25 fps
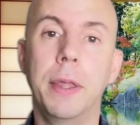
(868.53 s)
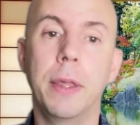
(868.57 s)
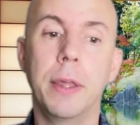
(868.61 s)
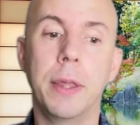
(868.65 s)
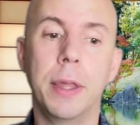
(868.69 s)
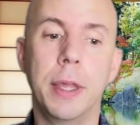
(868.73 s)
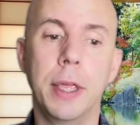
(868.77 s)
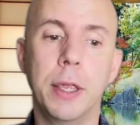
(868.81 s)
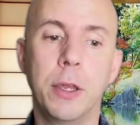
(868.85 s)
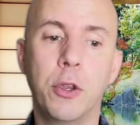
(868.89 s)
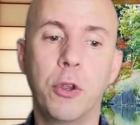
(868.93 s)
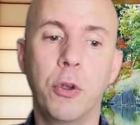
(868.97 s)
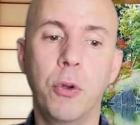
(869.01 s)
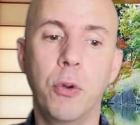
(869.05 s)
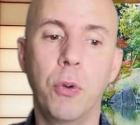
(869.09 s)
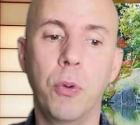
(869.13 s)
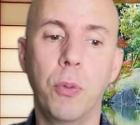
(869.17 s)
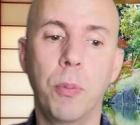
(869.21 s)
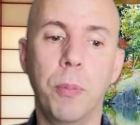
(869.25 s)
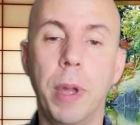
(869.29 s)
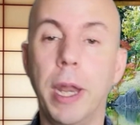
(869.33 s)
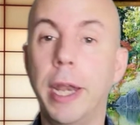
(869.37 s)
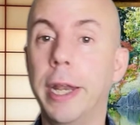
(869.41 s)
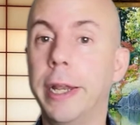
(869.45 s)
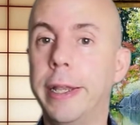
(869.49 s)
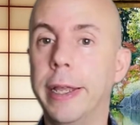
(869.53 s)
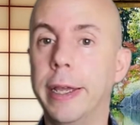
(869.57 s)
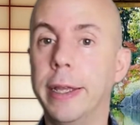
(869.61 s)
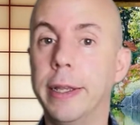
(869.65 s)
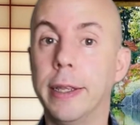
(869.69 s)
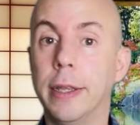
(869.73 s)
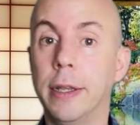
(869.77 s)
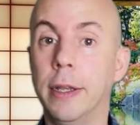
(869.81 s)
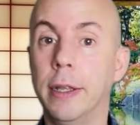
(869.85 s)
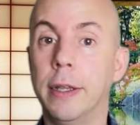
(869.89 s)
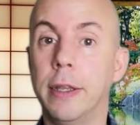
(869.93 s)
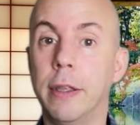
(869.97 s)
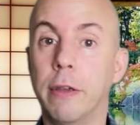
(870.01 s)
Did you meditate
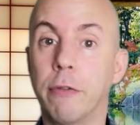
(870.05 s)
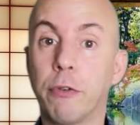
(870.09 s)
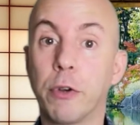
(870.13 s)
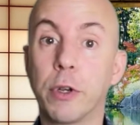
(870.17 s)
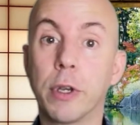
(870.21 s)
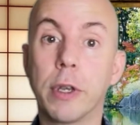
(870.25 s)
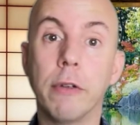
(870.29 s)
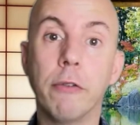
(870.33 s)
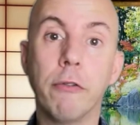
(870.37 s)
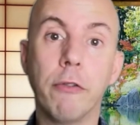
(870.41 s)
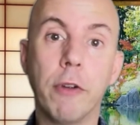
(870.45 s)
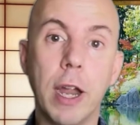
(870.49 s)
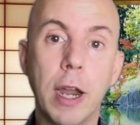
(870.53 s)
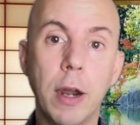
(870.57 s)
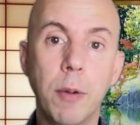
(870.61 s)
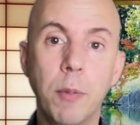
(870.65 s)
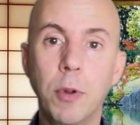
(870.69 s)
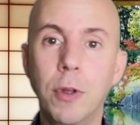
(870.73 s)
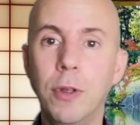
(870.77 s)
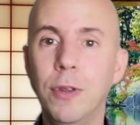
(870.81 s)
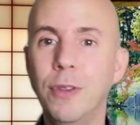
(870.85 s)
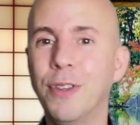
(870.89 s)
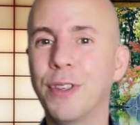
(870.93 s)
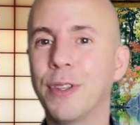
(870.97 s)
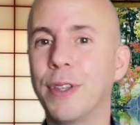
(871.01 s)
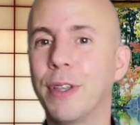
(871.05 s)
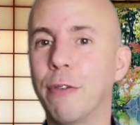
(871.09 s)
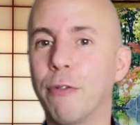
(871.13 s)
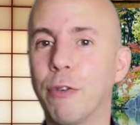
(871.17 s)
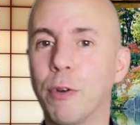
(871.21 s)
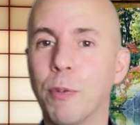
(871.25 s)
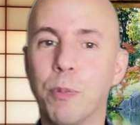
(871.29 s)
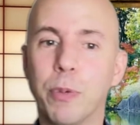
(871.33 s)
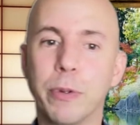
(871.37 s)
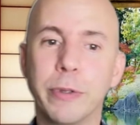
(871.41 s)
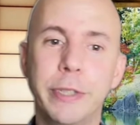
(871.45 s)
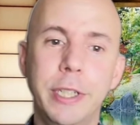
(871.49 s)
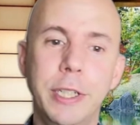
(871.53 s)
in a different environment, a
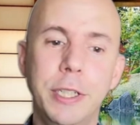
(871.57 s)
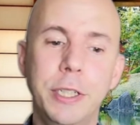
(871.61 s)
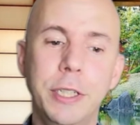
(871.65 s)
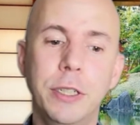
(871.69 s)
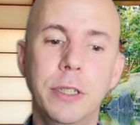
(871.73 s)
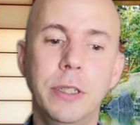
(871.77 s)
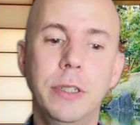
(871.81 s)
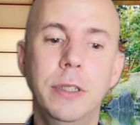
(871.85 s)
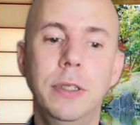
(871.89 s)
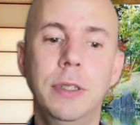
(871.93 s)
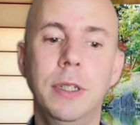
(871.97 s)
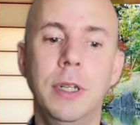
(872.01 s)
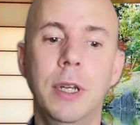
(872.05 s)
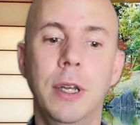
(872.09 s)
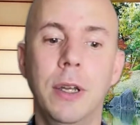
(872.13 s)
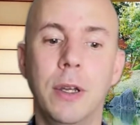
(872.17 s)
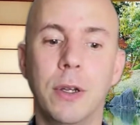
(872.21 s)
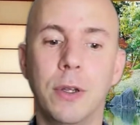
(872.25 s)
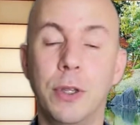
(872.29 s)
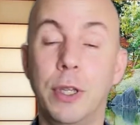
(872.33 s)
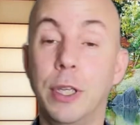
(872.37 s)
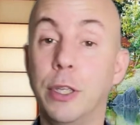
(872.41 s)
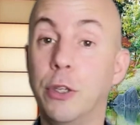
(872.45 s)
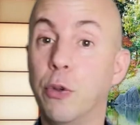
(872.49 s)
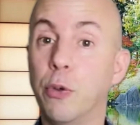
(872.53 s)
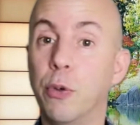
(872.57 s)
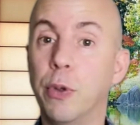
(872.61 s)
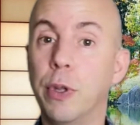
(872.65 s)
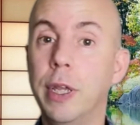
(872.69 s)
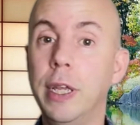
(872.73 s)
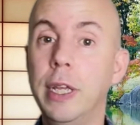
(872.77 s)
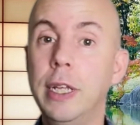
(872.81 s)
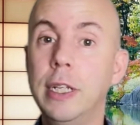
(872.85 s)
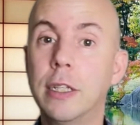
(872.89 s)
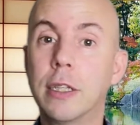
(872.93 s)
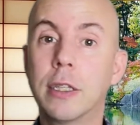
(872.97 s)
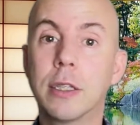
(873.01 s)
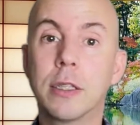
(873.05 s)
different position? Did you
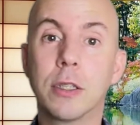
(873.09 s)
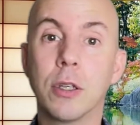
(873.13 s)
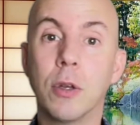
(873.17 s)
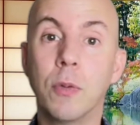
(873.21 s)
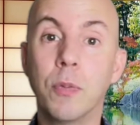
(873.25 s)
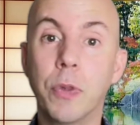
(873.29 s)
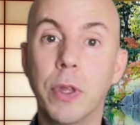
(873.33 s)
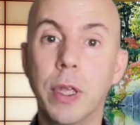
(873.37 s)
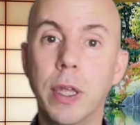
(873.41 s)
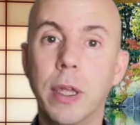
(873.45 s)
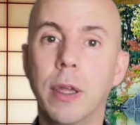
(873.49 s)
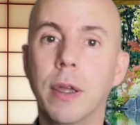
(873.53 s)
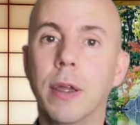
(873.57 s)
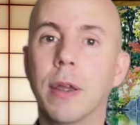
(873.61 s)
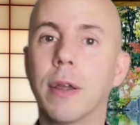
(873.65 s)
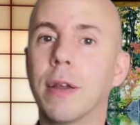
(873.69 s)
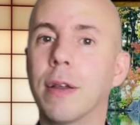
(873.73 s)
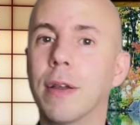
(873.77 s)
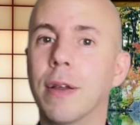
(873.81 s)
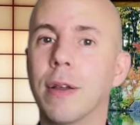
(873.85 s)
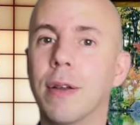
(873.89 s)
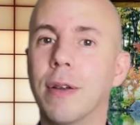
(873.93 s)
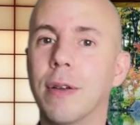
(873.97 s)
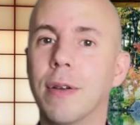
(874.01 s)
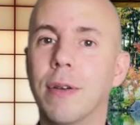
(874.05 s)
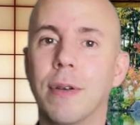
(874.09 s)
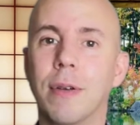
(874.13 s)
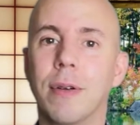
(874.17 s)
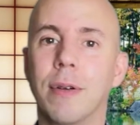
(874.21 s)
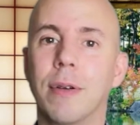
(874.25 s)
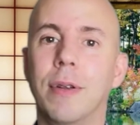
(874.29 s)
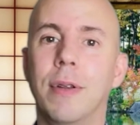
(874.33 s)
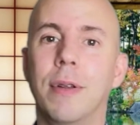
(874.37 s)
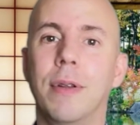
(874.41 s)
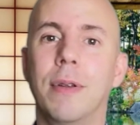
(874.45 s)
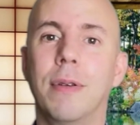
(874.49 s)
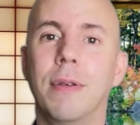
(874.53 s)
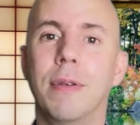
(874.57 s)
eat something
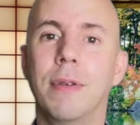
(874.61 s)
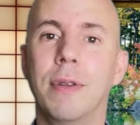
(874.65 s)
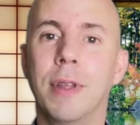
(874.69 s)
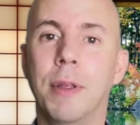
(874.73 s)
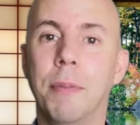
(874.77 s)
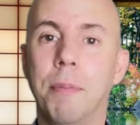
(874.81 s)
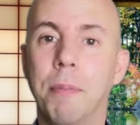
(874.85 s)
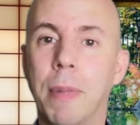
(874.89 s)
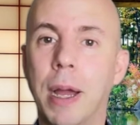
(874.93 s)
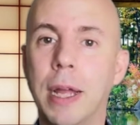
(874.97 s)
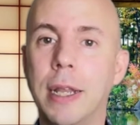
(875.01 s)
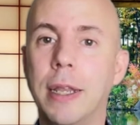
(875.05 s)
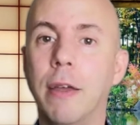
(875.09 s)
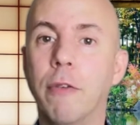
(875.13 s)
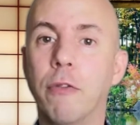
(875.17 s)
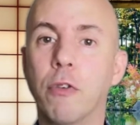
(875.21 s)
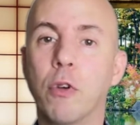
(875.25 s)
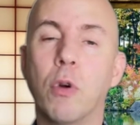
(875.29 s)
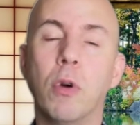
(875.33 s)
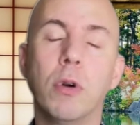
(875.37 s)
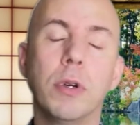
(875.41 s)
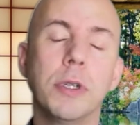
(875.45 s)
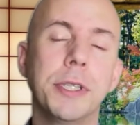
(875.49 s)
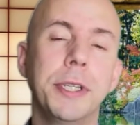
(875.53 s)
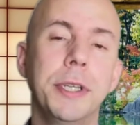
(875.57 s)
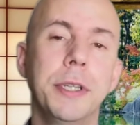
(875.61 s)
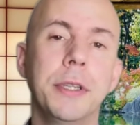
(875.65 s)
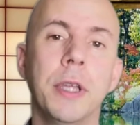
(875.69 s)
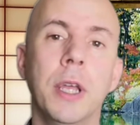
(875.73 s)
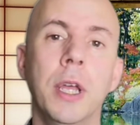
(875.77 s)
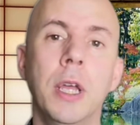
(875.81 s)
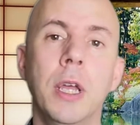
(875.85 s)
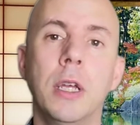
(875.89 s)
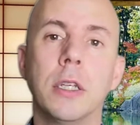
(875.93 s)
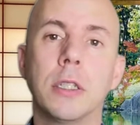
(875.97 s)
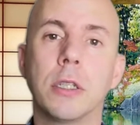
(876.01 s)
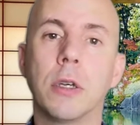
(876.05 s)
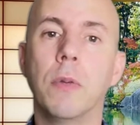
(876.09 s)
that might have caused it?
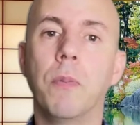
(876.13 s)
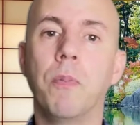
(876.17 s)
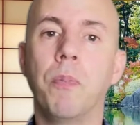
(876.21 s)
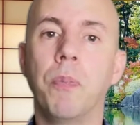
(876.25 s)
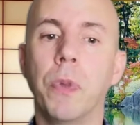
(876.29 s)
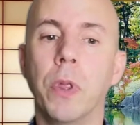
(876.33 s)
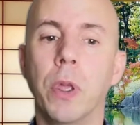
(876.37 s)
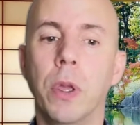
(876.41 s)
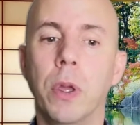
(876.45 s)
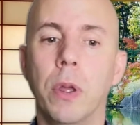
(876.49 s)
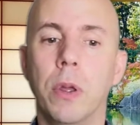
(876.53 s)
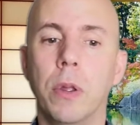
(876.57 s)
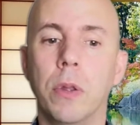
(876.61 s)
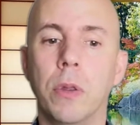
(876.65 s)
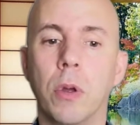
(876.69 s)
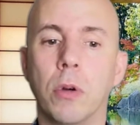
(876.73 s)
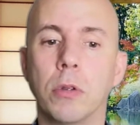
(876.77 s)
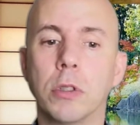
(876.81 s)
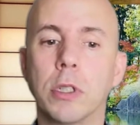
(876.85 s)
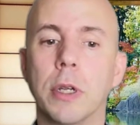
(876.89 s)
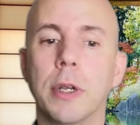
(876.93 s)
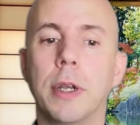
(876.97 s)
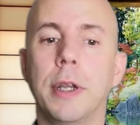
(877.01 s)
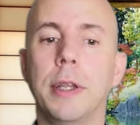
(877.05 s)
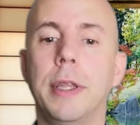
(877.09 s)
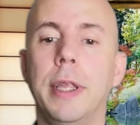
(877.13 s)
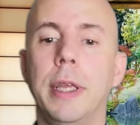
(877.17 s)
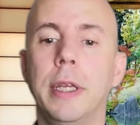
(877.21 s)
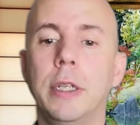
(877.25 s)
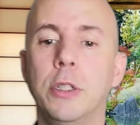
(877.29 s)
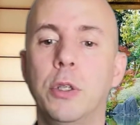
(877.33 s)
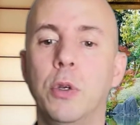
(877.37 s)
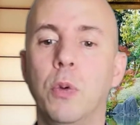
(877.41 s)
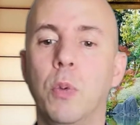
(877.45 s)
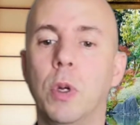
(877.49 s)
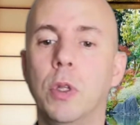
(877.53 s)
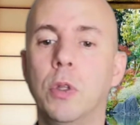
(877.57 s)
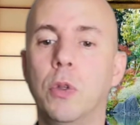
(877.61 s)
So those are the
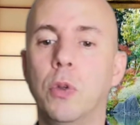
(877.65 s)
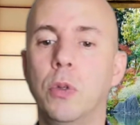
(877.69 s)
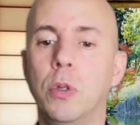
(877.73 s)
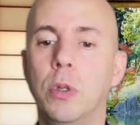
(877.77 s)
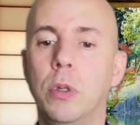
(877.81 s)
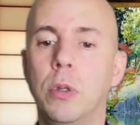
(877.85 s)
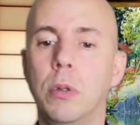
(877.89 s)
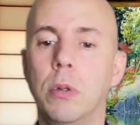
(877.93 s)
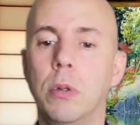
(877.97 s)
things you want to